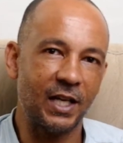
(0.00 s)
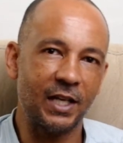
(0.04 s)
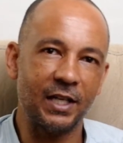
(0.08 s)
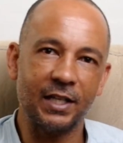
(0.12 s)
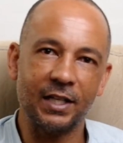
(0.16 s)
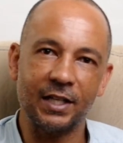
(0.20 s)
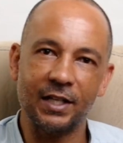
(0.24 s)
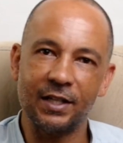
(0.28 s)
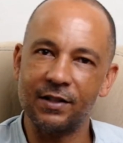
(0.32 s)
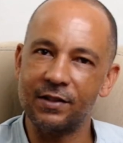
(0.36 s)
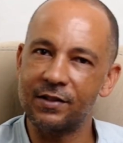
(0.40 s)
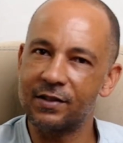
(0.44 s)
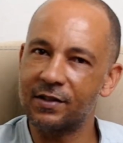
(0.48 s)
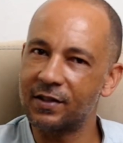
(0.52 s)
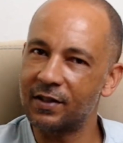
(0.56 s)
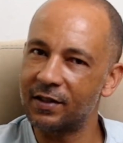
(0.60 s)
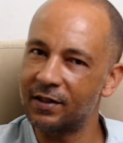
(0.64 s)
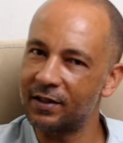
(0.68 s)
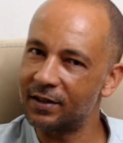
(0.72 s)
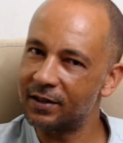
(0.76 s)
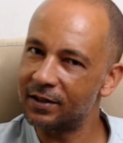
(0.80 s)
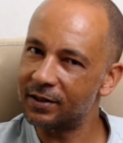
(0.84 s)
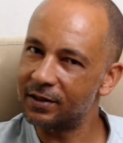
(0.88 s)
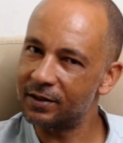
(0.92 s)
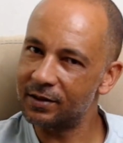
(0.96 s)
getting
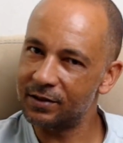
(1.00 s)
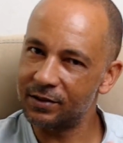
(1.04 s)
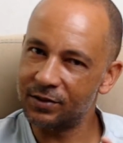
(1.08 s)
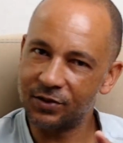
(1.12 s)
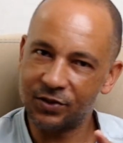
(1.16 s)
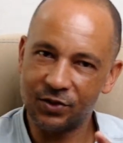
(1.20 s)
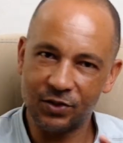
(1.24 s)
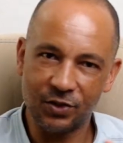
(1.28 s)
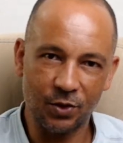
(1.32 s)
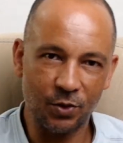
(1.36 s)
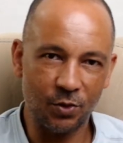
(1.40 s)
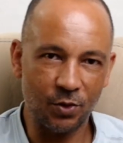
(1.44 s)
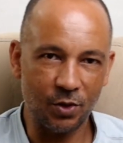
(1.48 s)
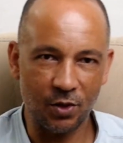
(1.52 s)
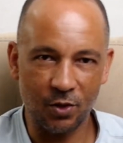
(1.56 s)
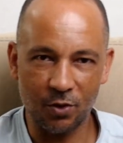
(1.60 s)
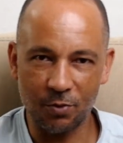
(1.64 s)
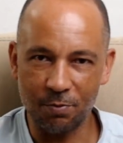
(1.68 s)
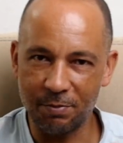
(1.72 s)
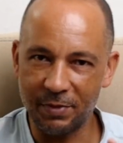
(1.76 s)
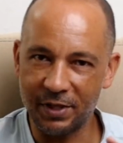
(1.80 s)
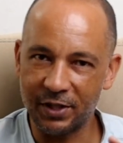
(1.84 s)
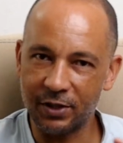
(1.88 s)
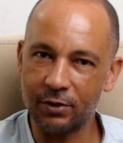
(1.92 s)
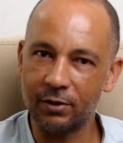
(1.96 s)
into
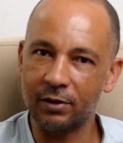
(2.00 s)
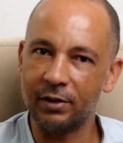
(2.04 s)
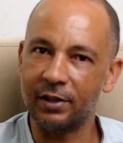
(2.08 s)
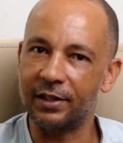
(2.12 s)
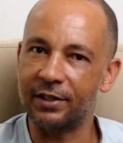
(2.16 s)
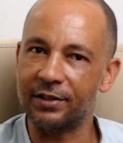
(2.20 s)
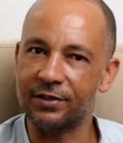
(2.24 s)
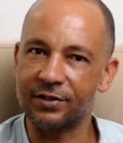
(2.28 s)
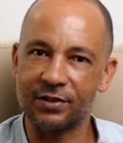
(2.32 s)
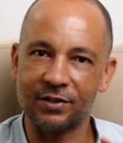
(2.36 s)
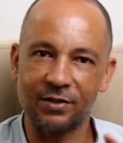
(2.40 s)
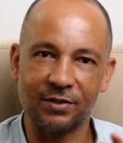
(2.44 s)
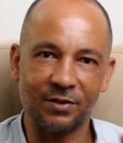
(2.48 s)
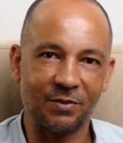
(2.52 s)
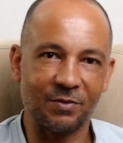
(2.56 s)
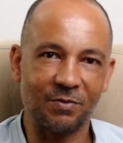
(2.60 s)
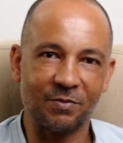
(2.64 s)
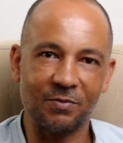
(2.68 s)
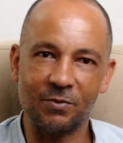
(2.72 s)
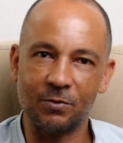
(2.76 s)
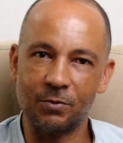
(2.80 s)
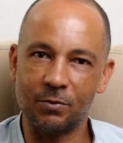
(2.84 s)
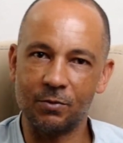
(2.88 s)
pseudo mirrorless